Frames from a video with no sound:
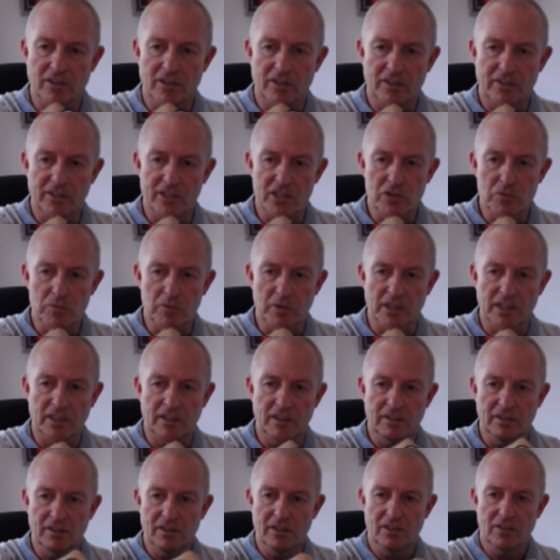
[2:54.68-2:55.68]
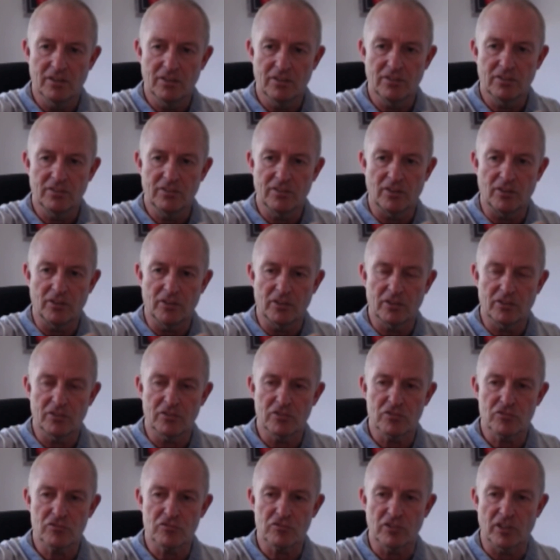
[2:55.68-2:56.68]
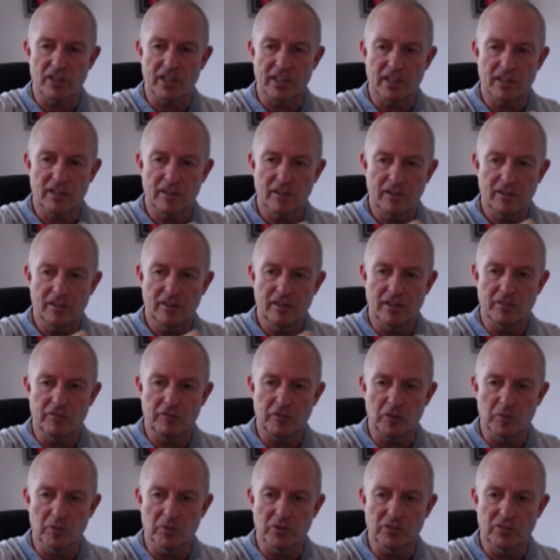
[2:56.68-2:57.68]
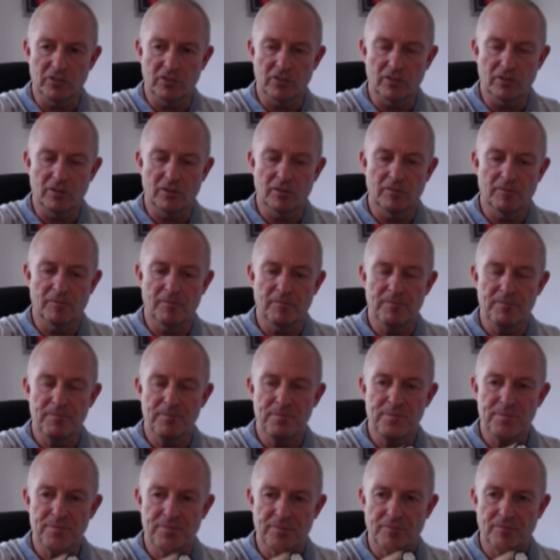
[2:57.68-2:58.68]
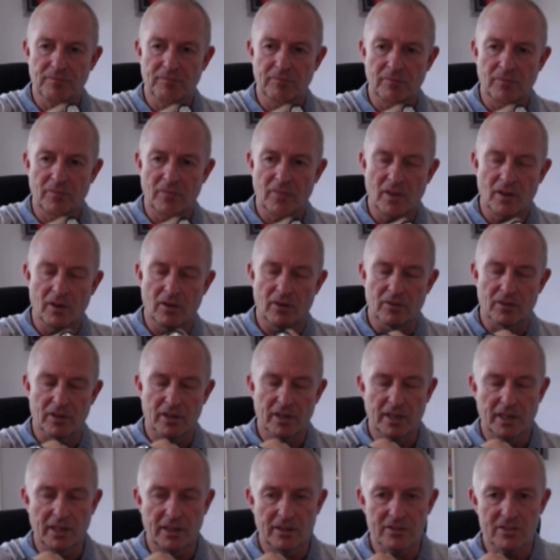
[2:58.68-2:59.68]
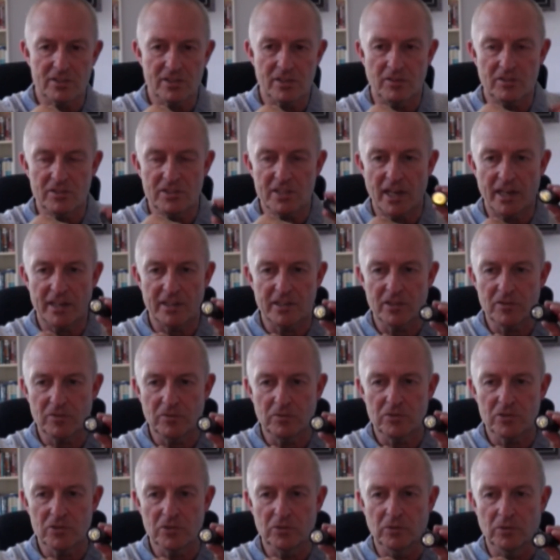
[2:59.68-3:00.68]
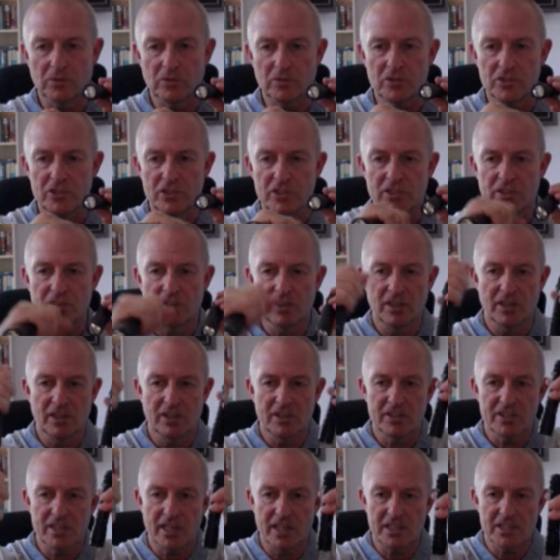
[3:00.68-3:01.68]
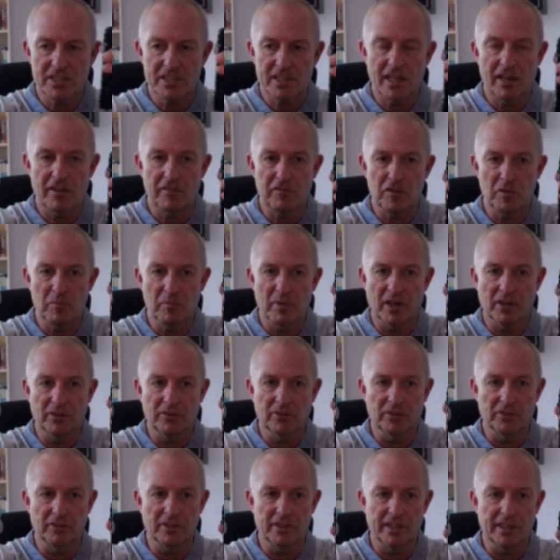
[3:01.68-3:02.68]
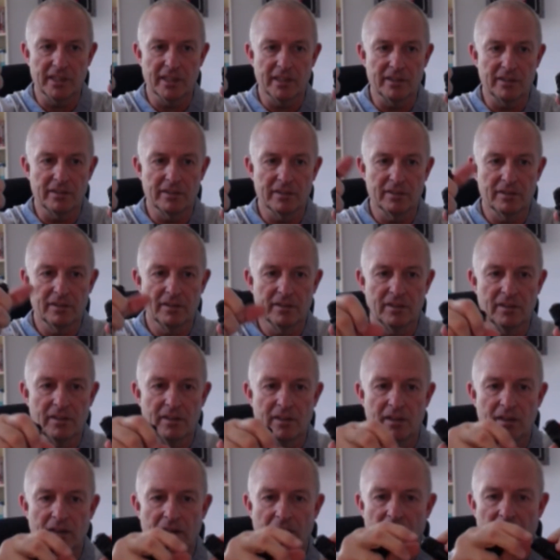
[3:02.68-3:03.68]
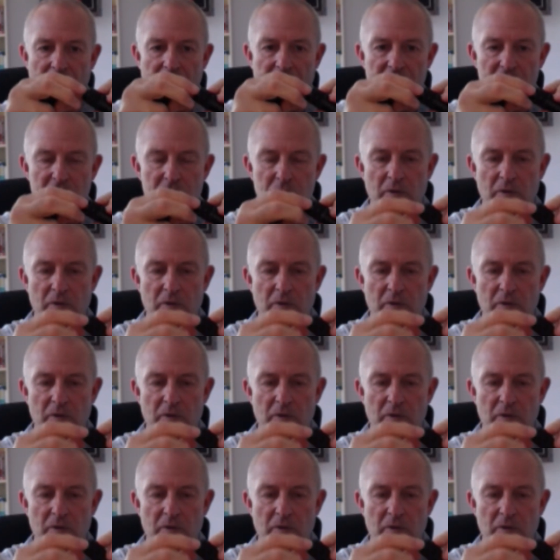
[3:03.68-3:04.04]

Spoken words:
this way, so you can strike if you want to. Okay, so a tactical torch tends to have the button on the end. This